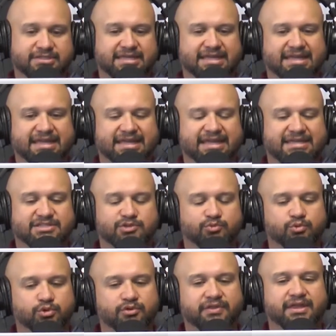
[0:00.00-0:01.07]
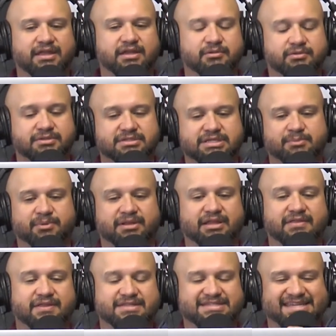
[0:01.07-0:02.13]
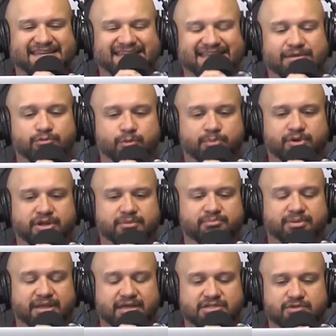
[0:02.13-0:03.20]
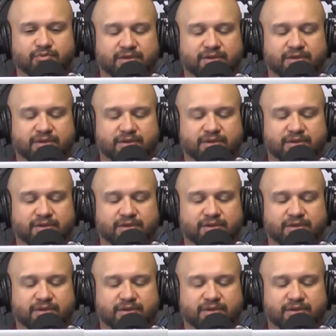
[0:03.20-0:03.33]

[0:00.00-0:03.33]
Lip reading: is, it's a rule that typically the TD will put in place.